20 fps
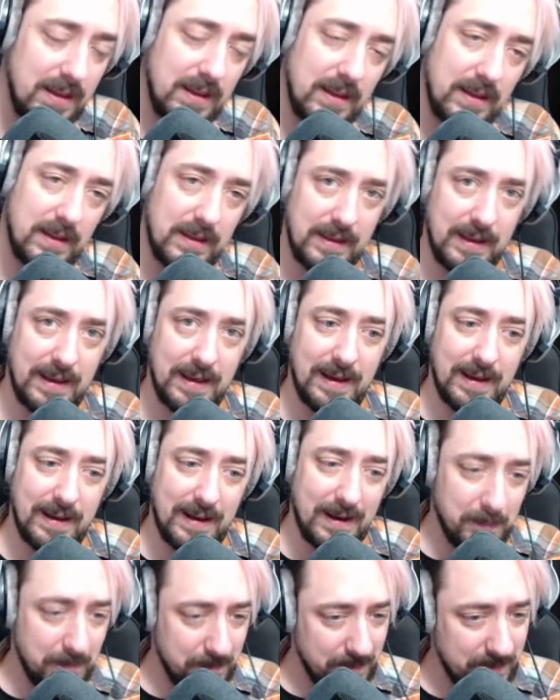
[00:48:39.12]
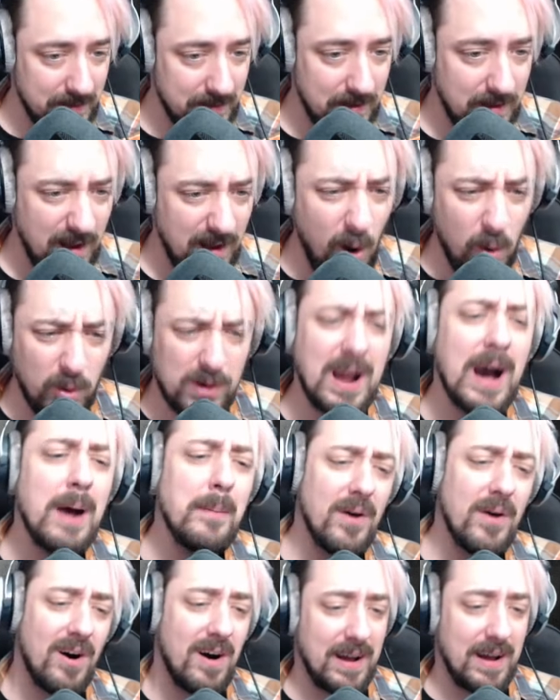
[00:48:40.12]
Yeah. Oh, come
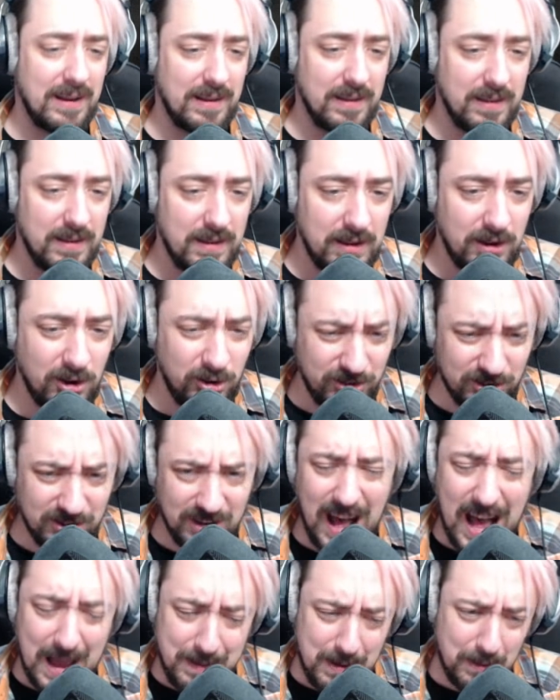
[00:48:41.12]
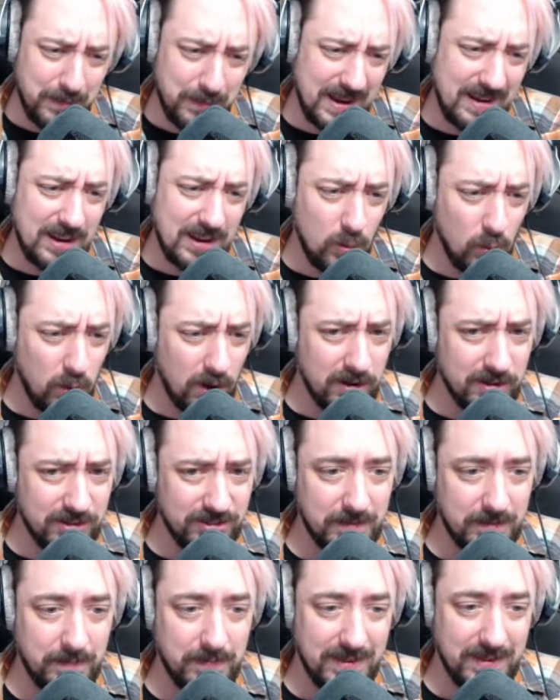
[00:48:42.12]
on! Could your timing be any
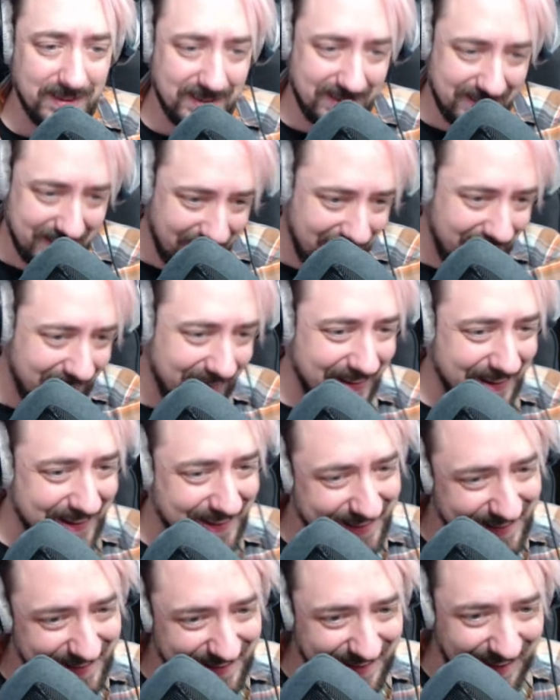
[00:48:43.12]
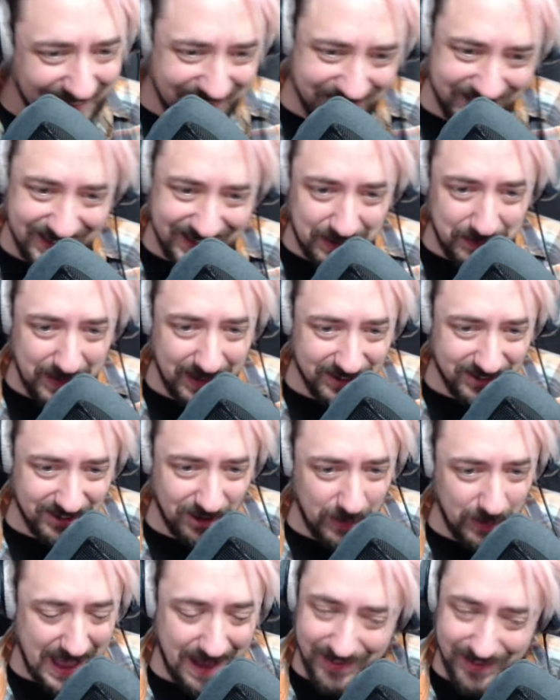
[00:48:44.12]
worse? Sorry, I just need to make sure
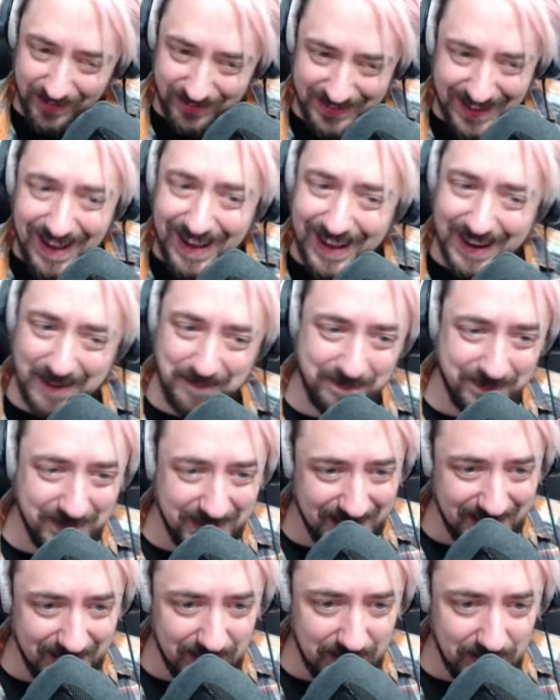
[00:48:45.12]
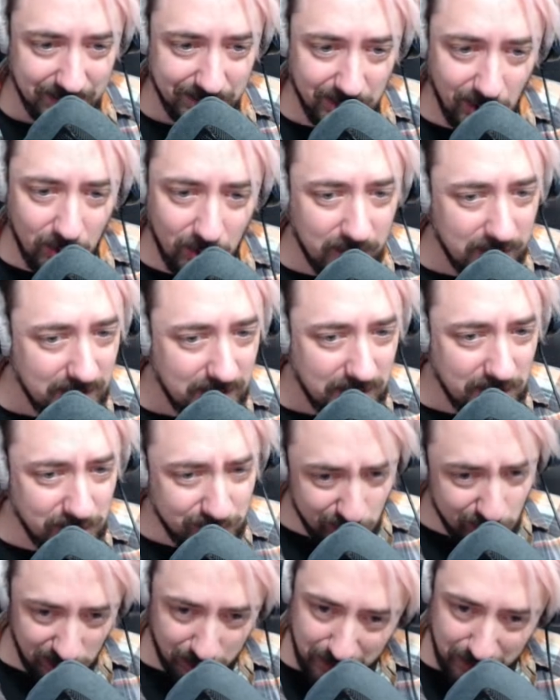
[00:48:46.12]
we have enough time. Though, you
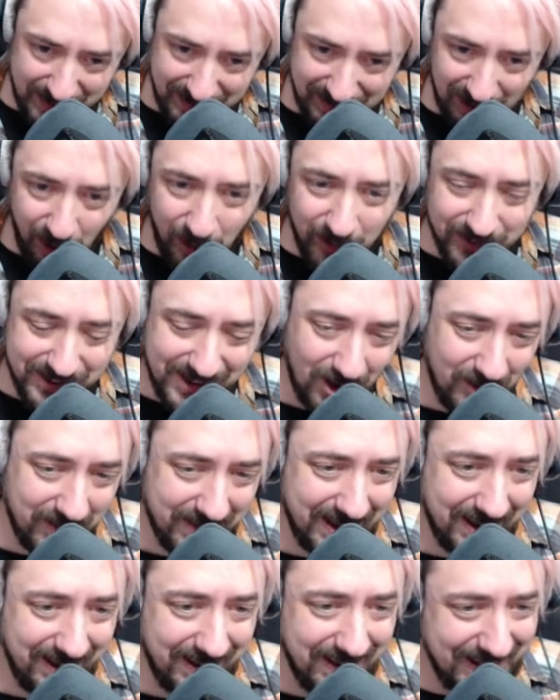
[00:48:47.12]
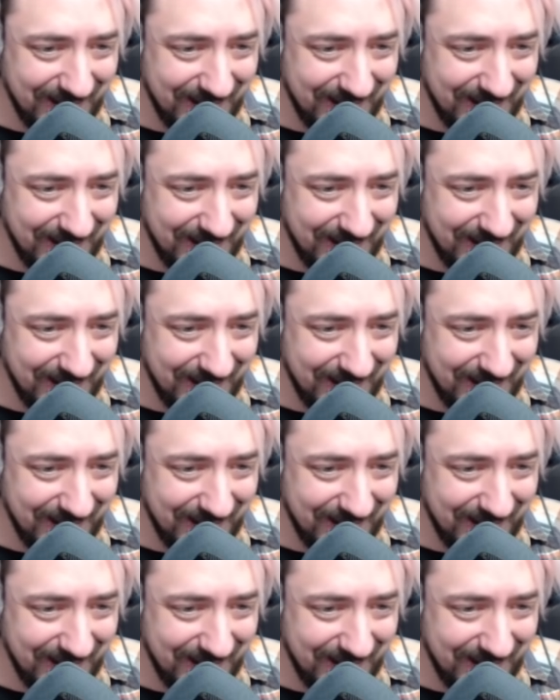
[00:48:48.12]
do look pretty cozy over there.